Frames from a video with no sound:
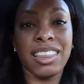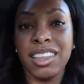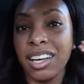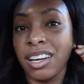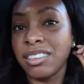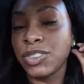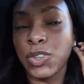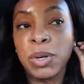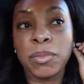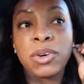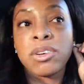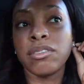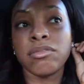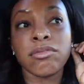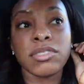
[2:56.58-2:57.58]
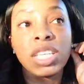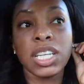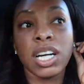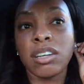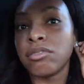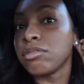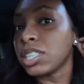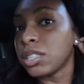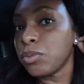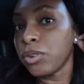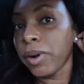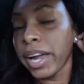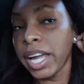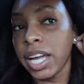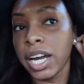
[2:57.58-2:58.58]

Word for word: like the normal, you know, just one right